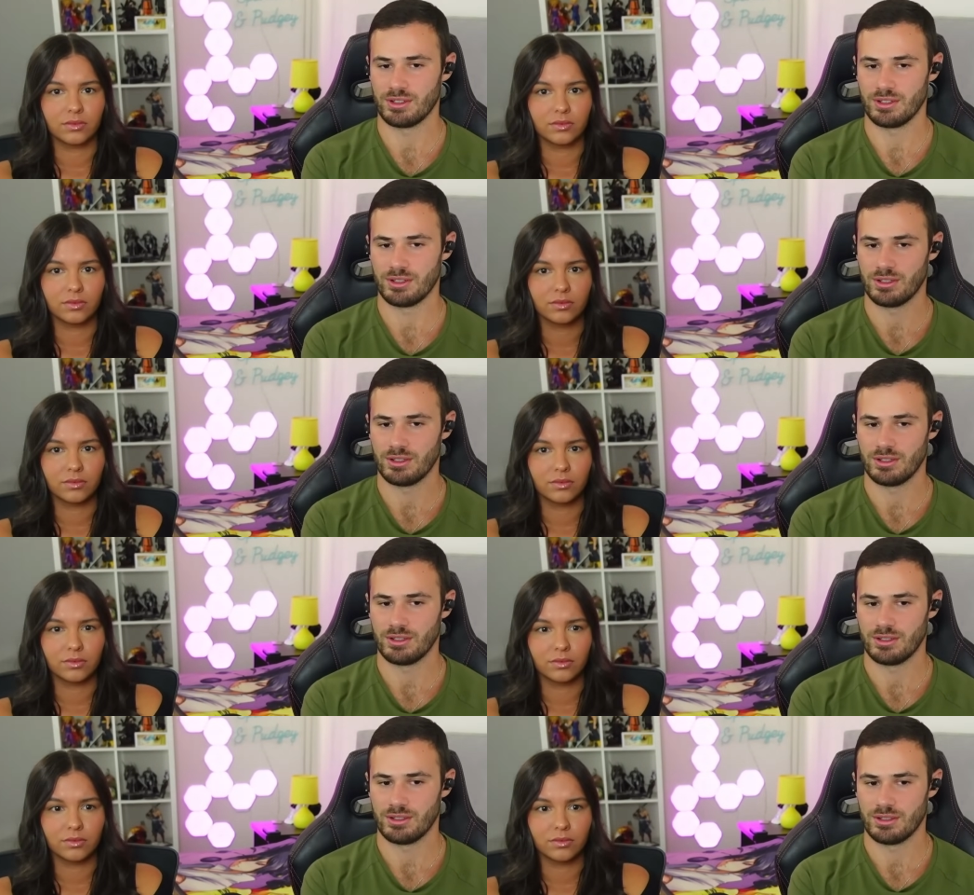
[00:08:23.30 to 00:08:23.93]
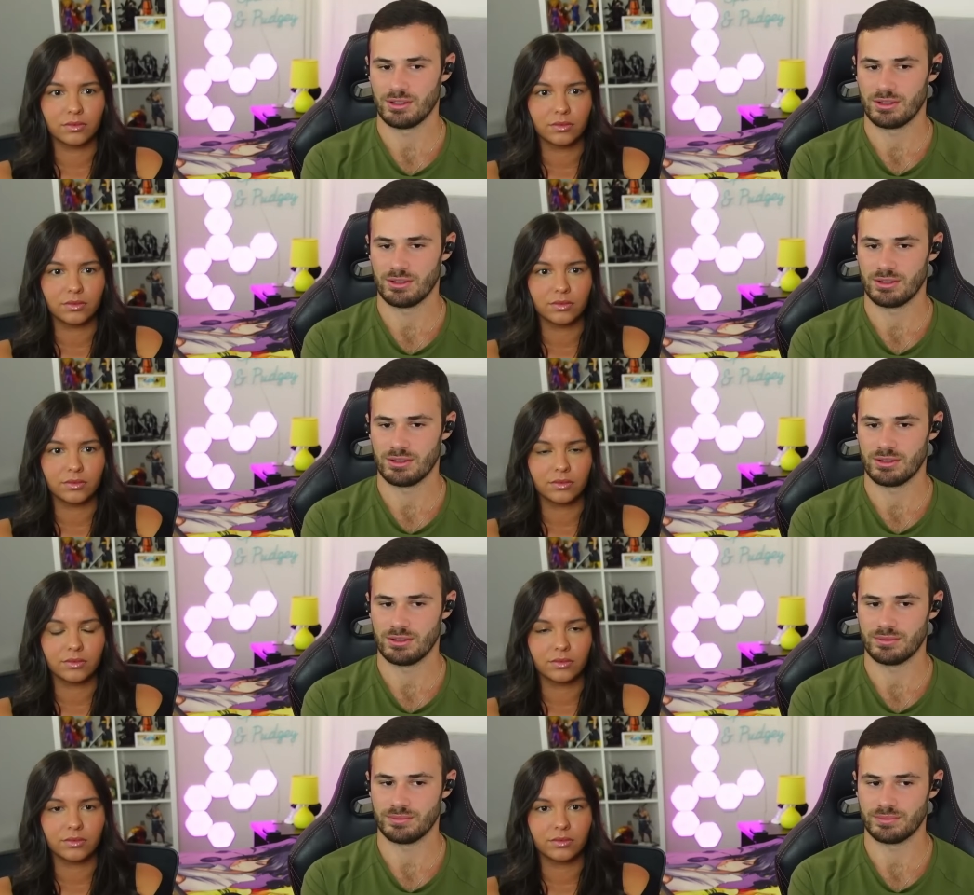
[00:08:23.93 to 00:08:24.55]

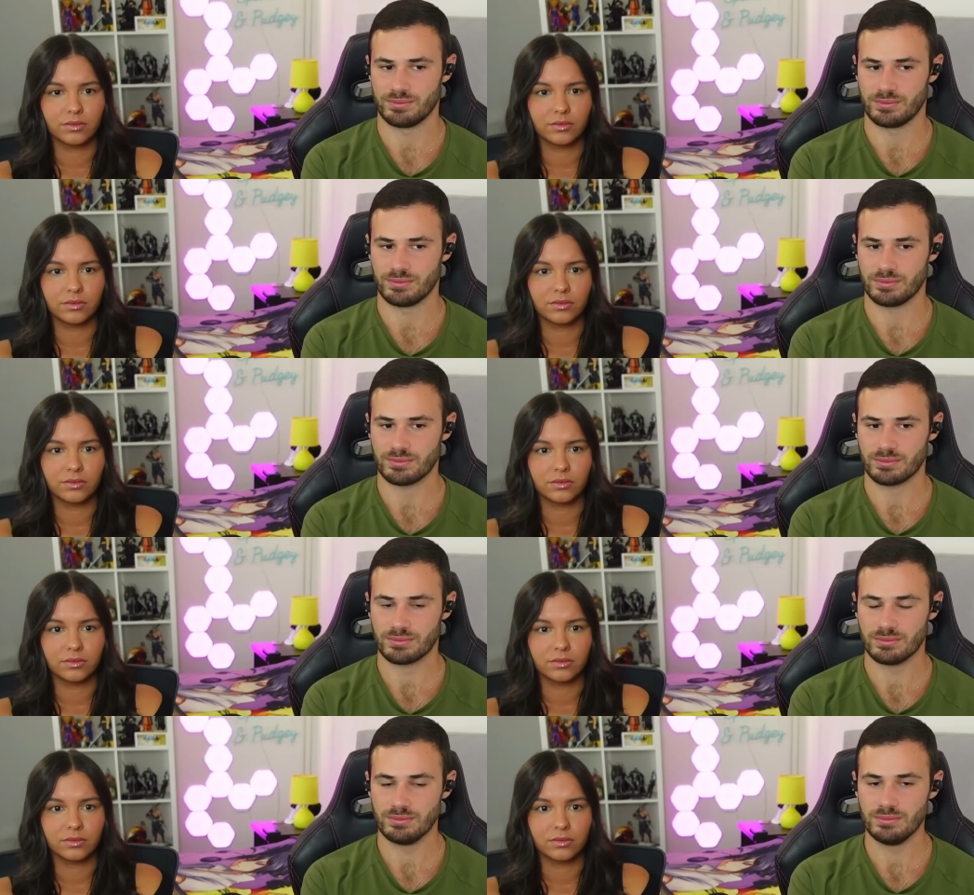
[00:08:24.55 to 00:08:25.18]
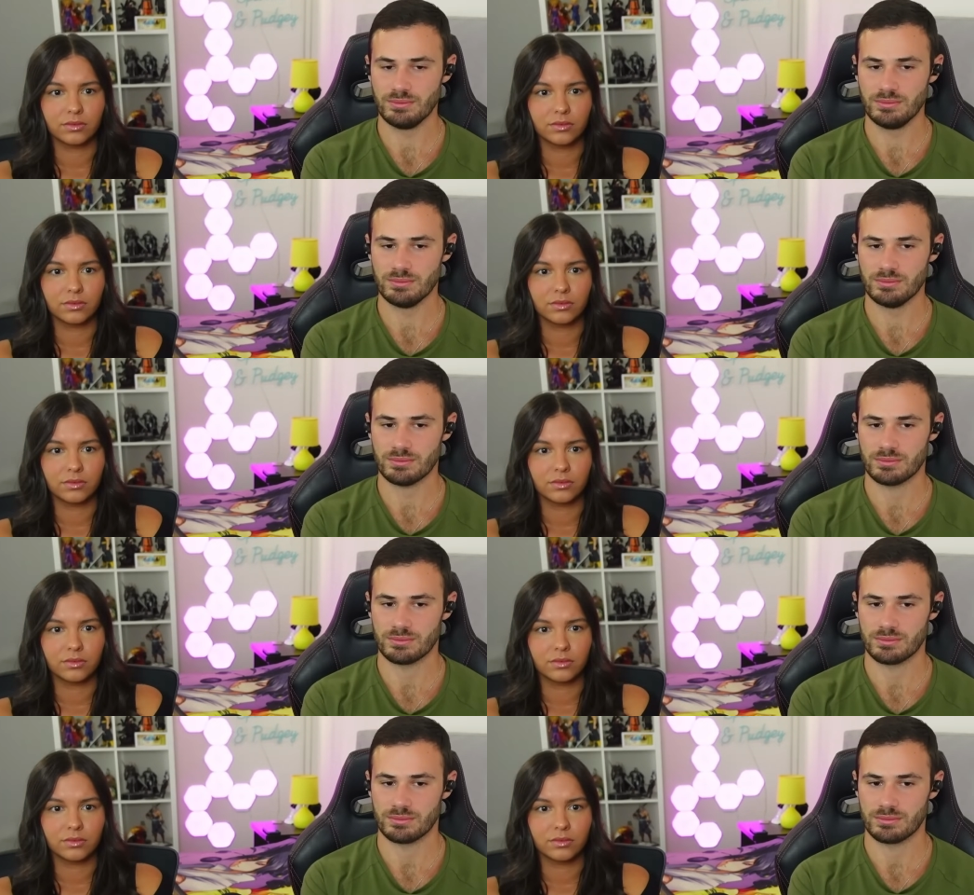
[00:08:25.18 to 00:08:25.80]

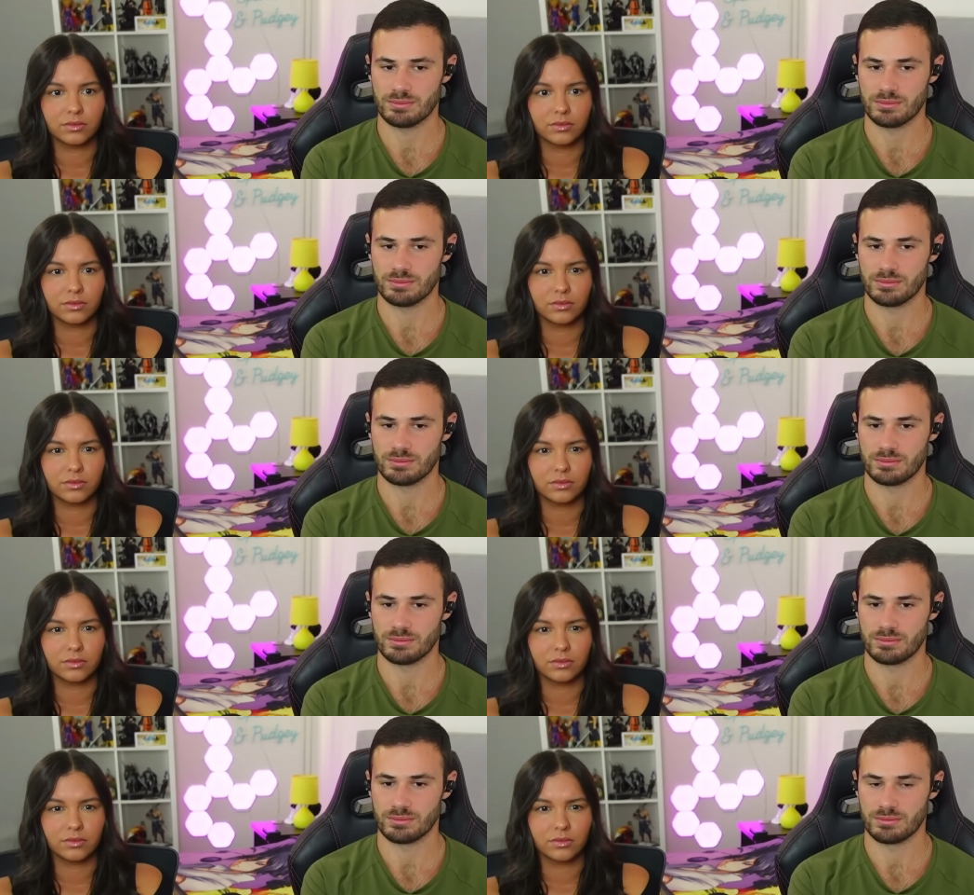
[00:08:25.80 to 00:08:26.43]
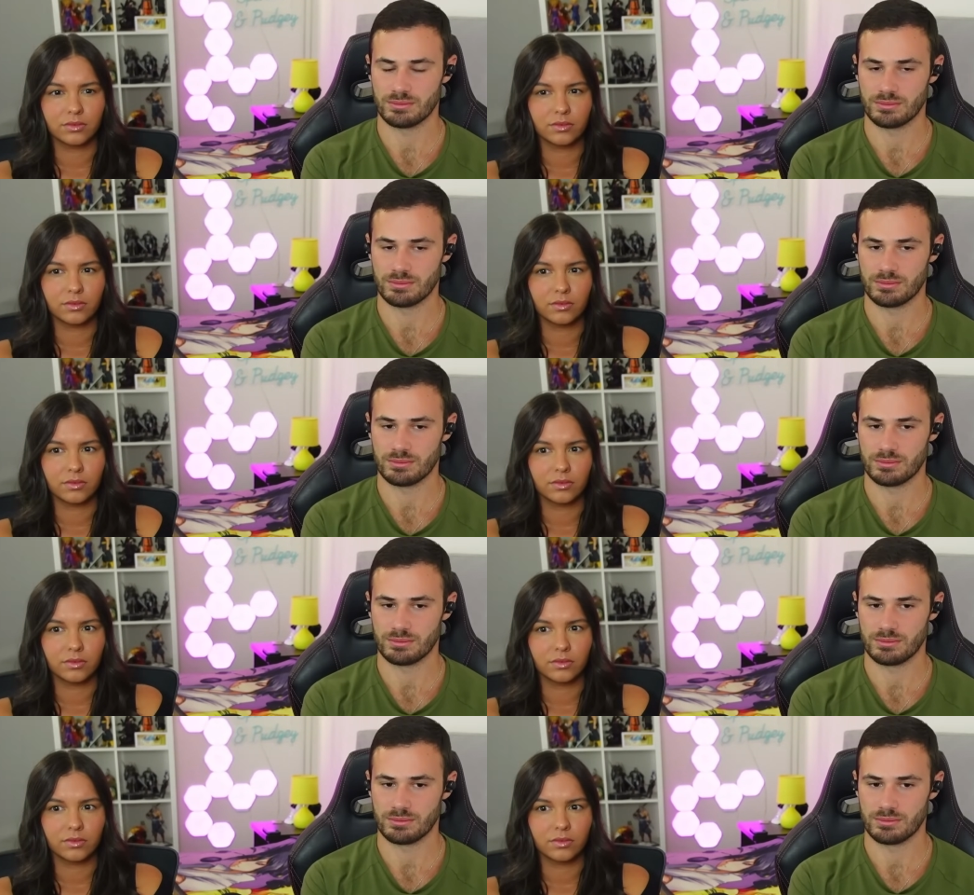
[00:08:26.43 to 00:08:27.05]

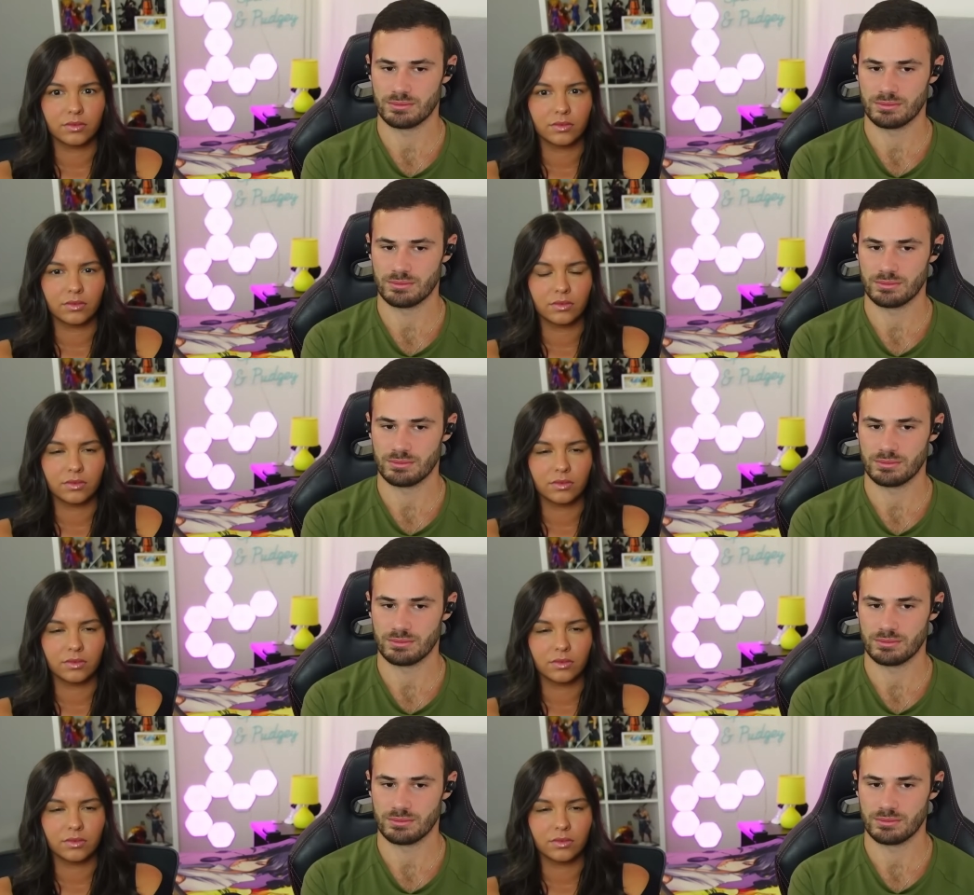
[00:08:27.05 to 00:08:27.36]
[no speech]